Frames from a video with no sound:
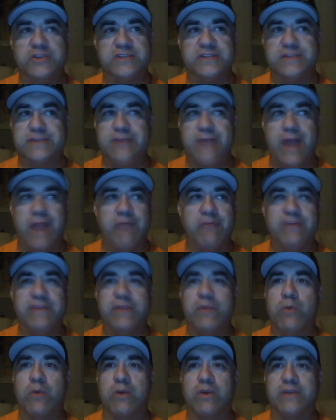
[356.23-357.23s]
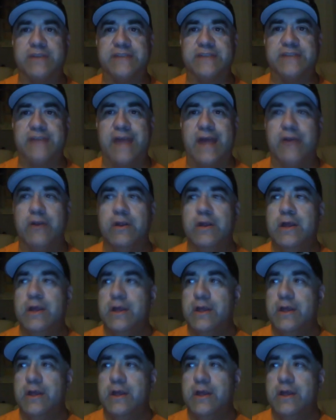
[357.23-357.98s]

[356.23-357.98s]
just everything works together.